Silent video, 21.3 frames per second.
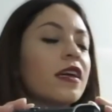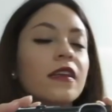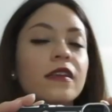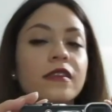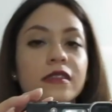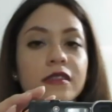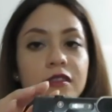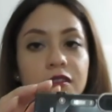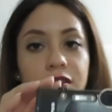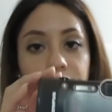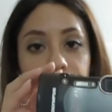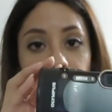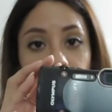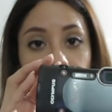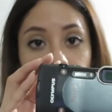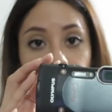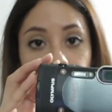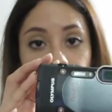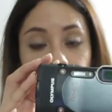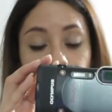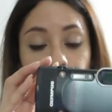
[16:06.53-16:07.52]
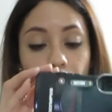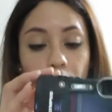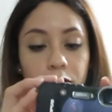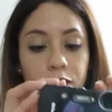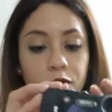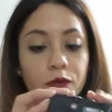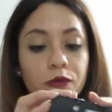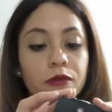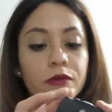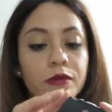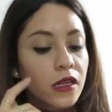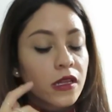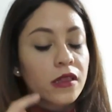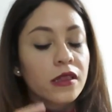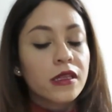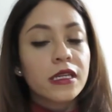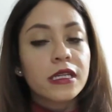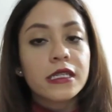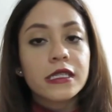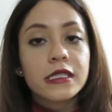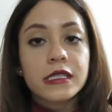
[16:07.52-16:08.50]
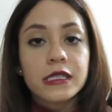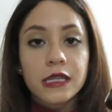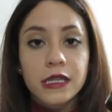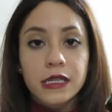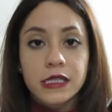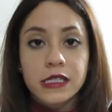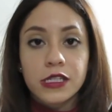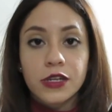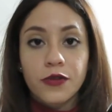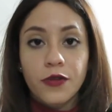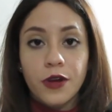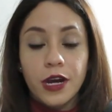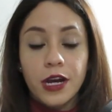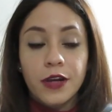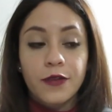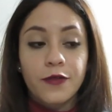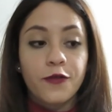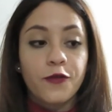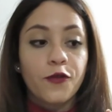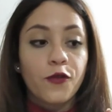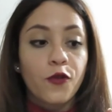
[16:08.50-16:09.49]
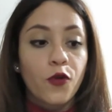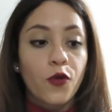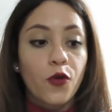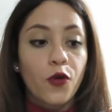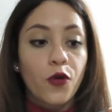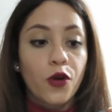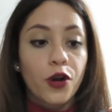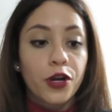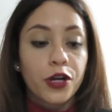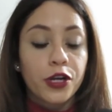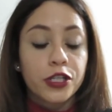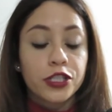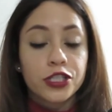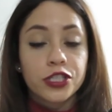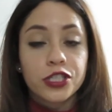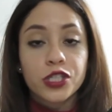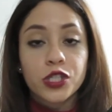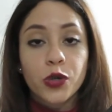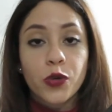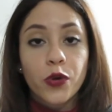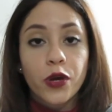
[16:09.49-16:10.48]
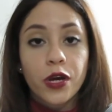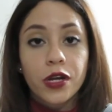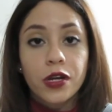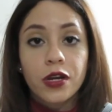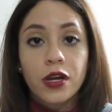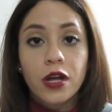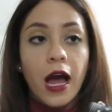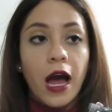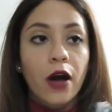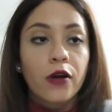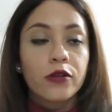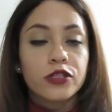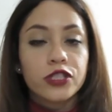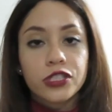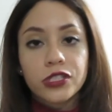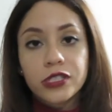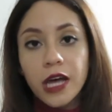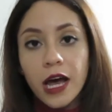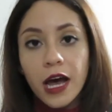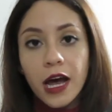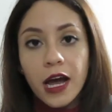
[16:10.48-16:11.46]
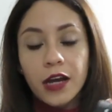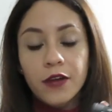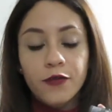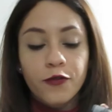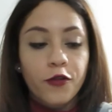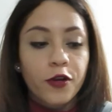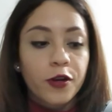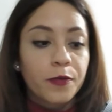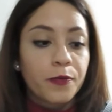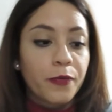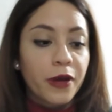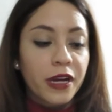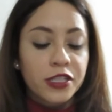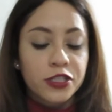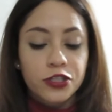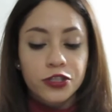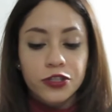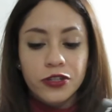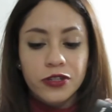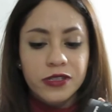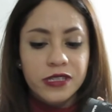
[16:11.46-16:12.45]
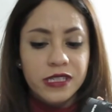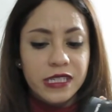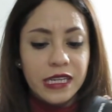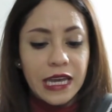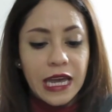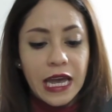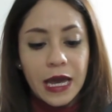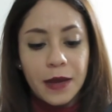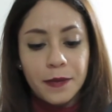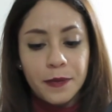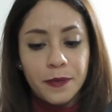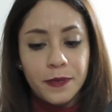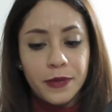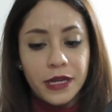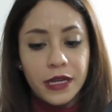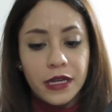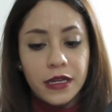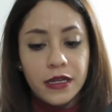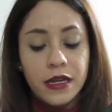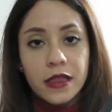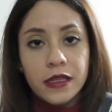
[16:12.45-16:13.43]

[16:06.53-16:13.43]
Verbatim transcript: It is the top model. This is great for just going outside for adventures, camping.